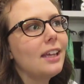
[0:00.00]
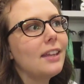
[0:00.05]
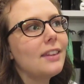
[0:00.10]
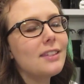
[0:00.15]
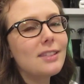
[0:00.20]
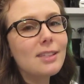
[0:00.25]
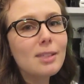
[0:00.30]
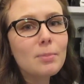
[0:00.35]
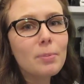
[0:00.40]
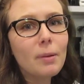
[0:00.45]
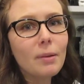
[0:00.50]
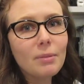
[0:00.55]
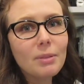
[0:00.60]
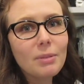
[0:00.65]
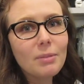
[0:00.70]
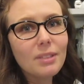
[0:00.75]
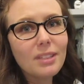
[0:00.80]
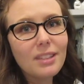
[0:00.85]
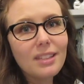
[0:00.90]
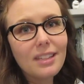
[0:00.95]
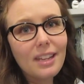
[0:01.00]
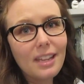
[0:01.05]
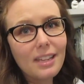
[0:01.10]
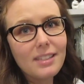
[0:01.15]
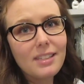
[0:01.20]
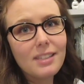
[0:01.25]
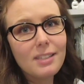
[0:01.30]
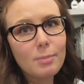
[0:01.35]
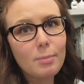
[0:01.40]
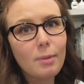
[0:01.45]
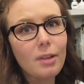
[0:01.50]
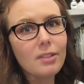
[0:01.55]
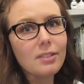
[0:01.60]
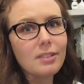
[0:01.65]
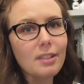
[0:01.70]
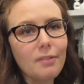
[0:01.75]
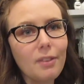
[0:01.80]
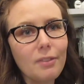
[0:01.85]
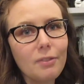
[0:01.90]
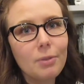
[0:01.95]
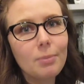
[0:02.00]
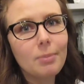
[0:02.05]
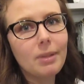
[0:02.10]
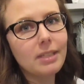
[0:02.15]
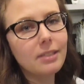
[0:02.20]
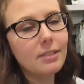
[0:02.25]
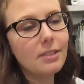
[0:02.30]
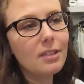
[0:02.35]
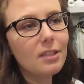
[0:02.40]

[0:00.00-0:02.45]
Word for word: This is probably one of the nicest malls I've ever been